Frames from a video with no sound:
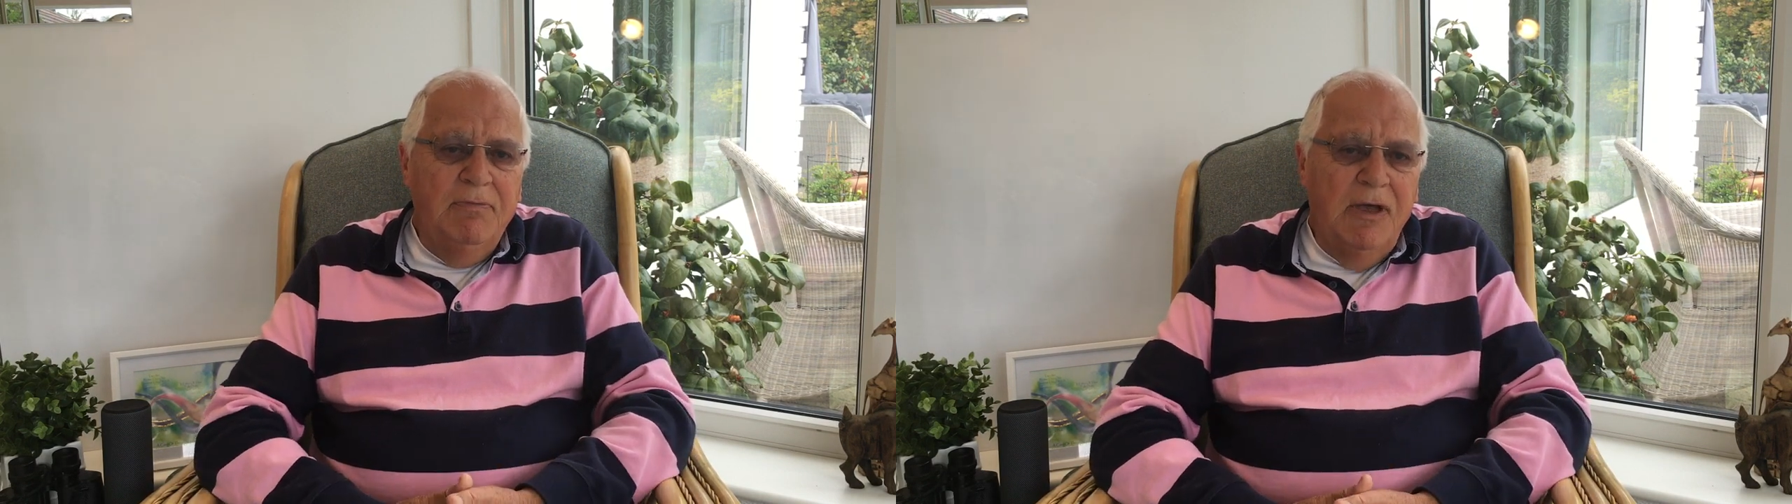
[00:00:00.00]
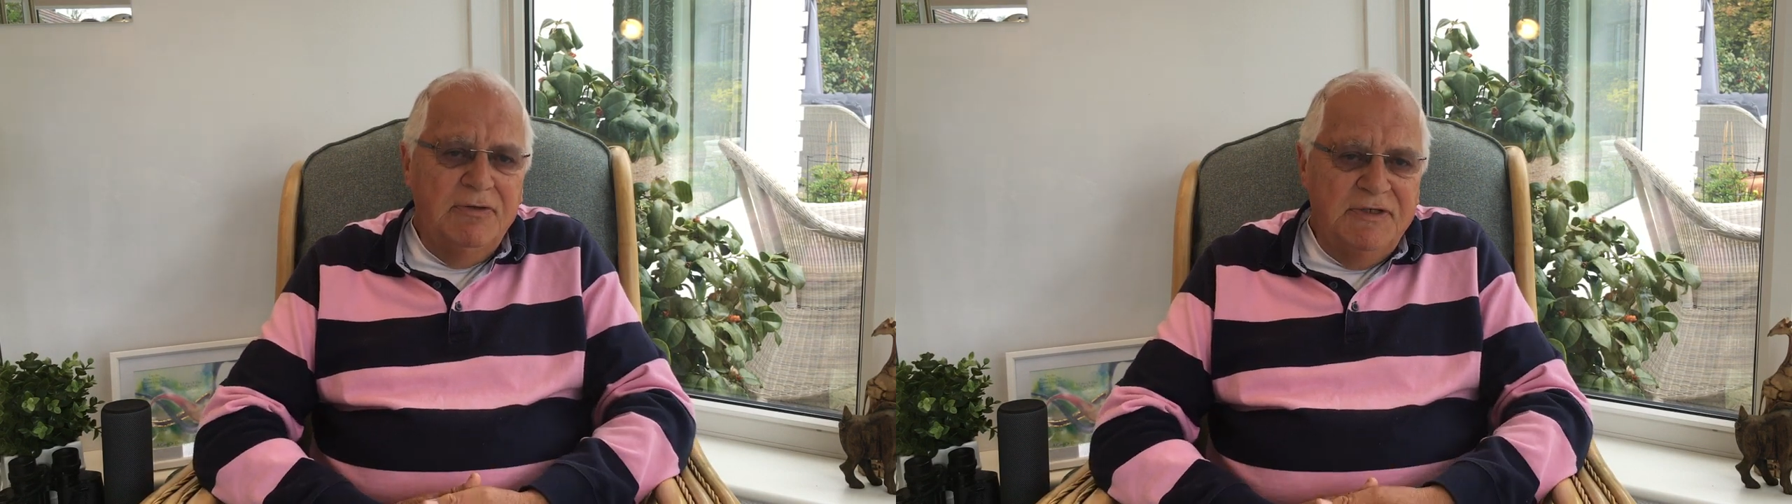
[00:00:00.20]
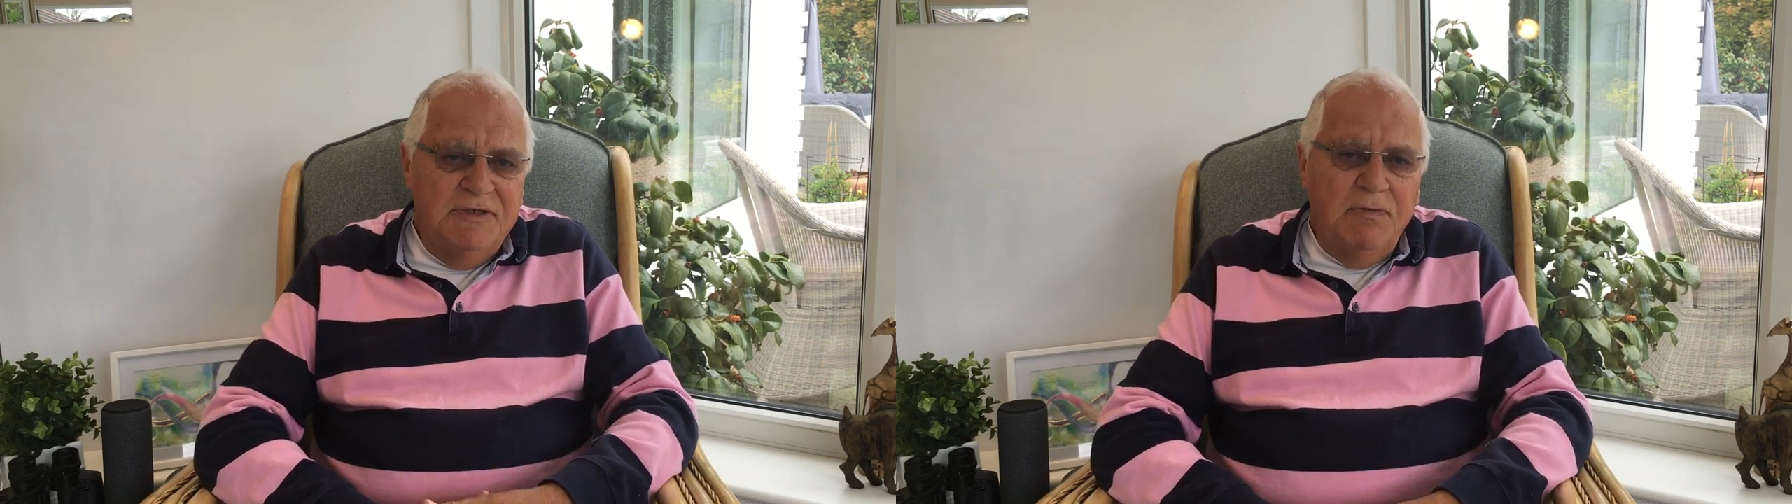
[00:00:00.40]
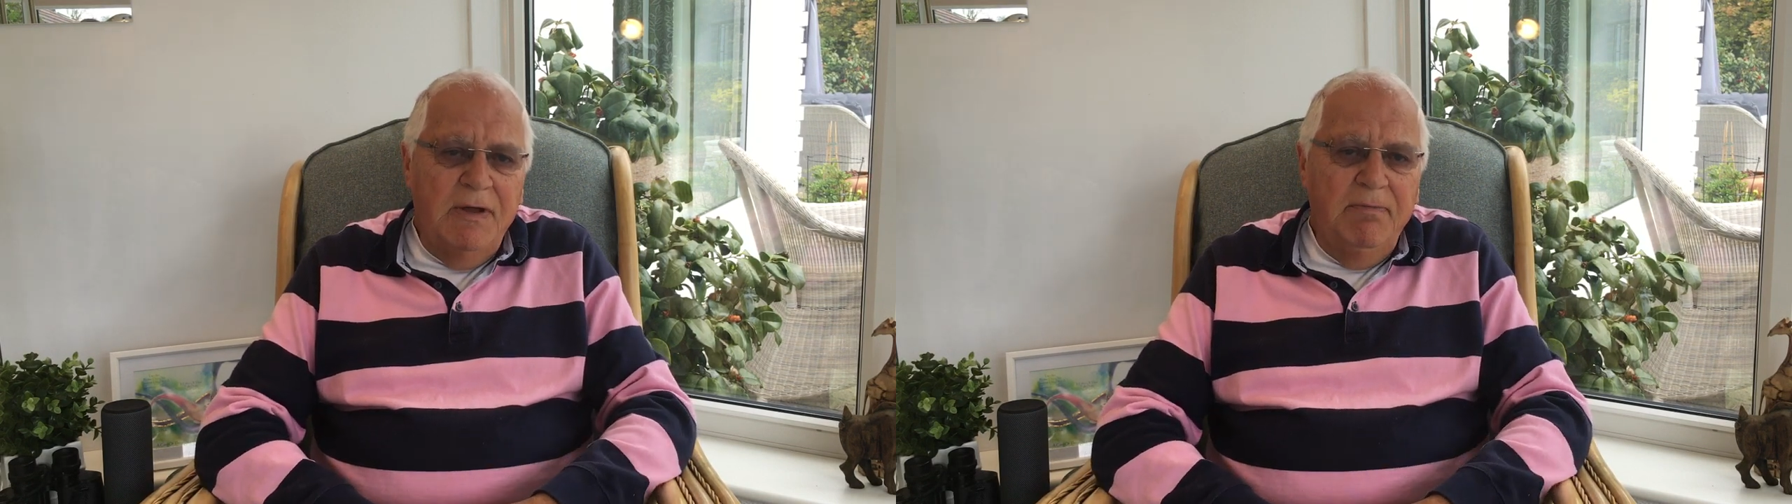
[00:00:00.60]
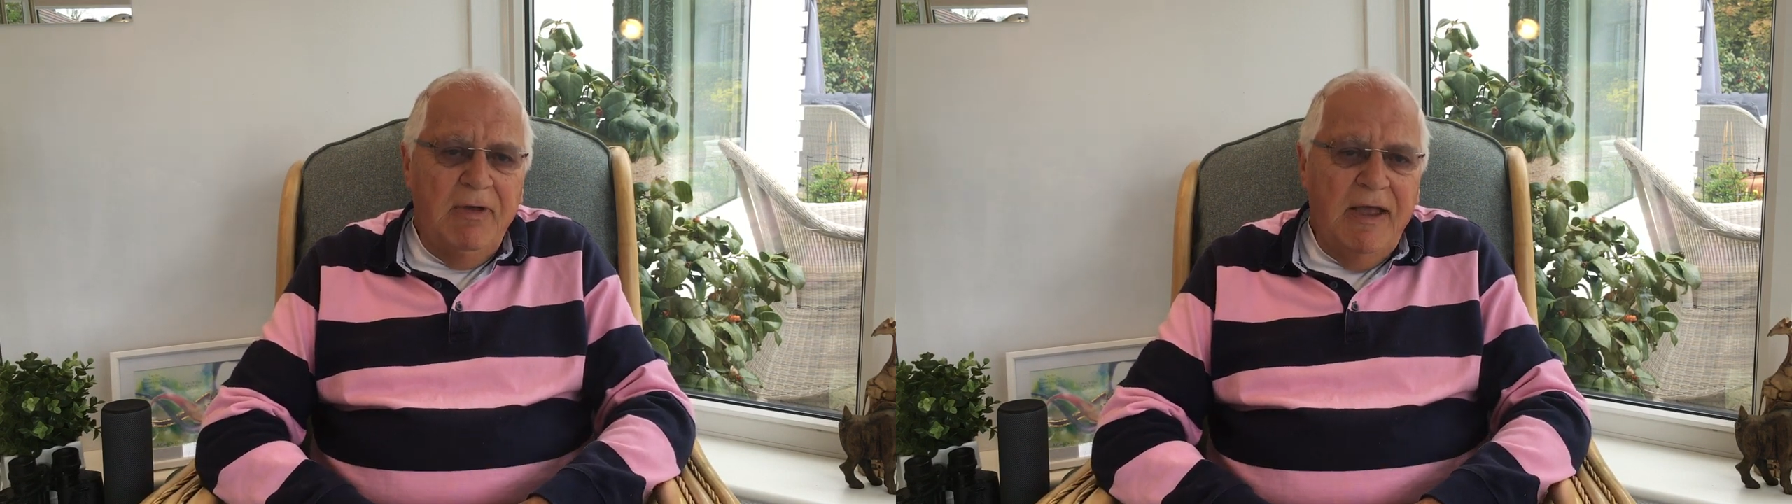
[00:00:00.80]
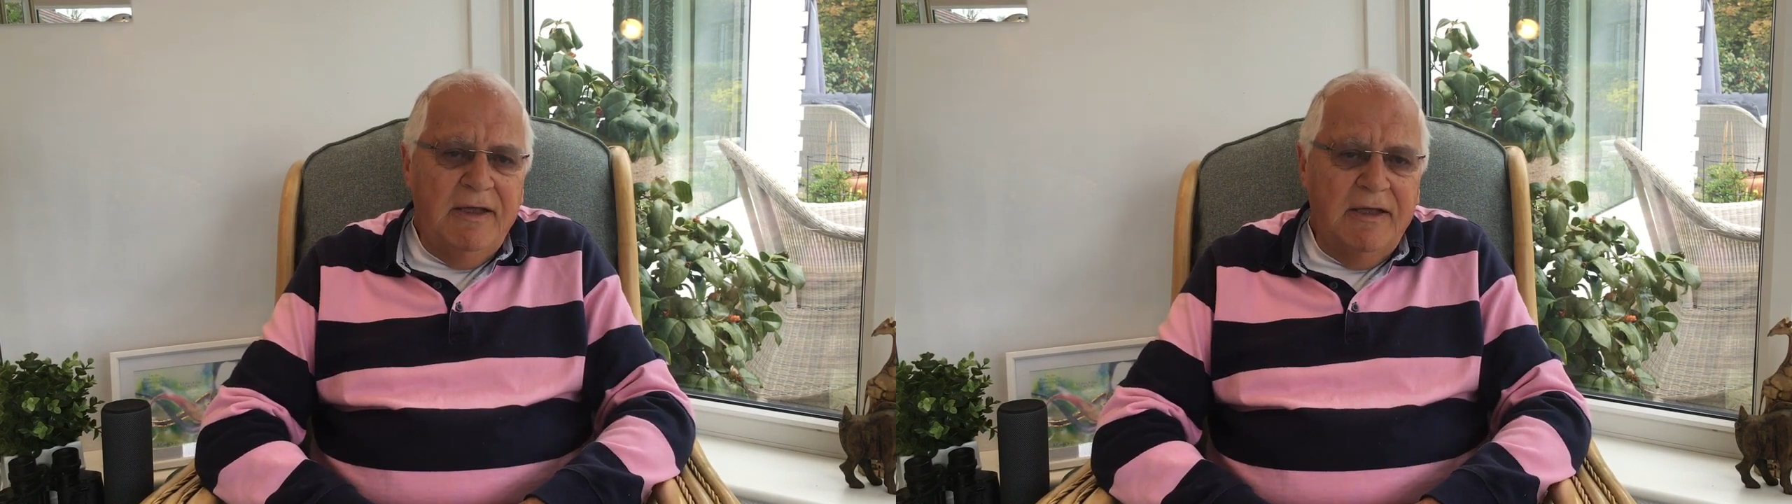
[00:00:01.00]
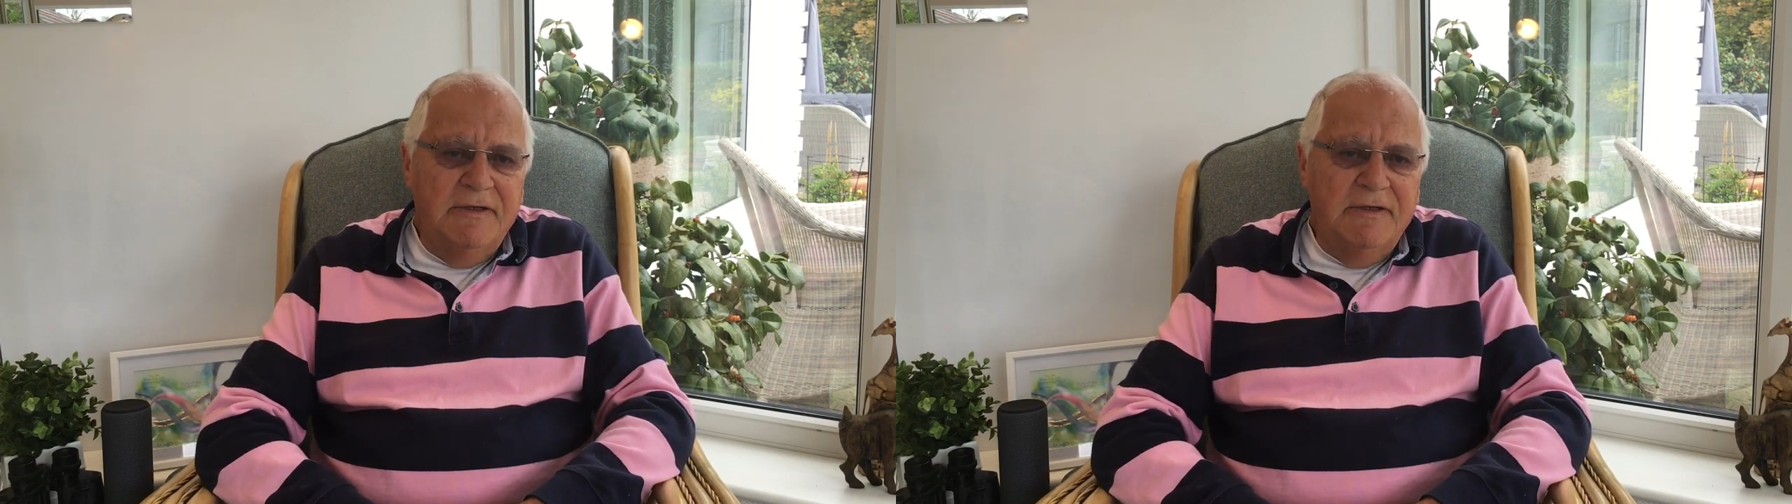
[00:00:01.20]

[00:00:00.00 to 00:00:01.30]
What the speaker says: Moses went back